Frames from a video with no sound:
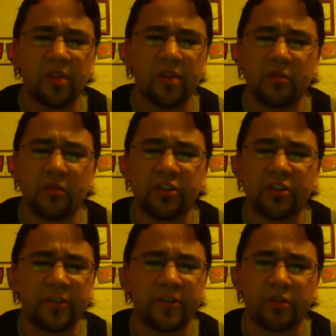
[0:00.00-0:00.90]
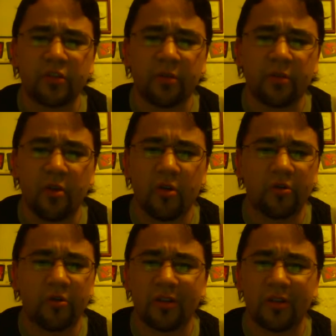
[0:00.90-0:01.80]
yeah, once you finish story
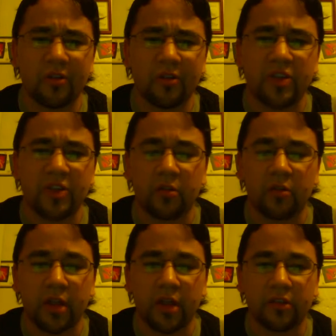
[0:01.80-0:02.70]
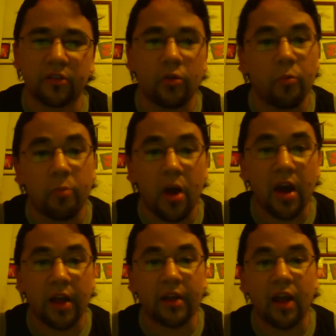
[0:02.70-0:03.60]
mode, there's not a whole lot to do,
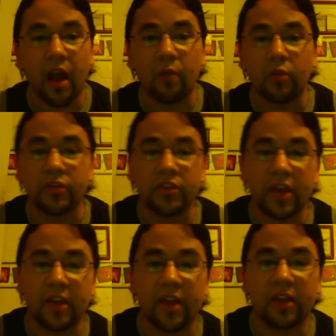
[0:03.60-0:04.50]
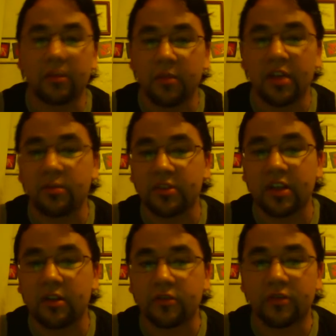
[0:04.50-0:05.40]
but I will say that the meat and
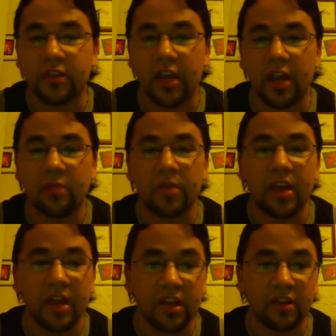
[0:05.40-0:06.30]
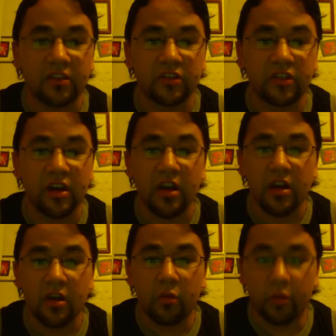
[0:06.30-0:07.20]
potatoes of the game is
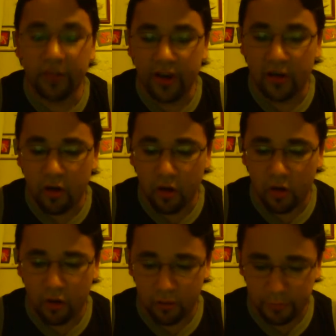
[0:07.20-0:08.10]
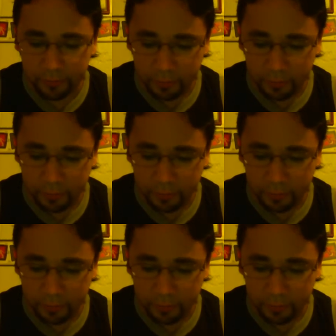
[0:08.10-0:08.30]
what they call